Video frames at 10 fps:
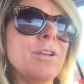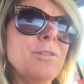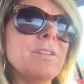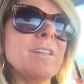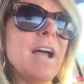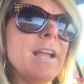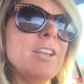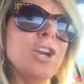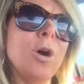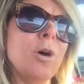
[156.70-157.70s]
you
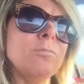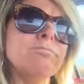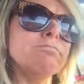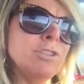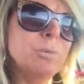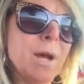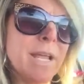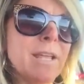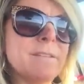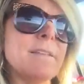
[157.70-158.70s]
decide, you know, you want
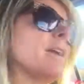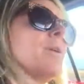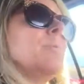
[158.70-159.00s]
to get a second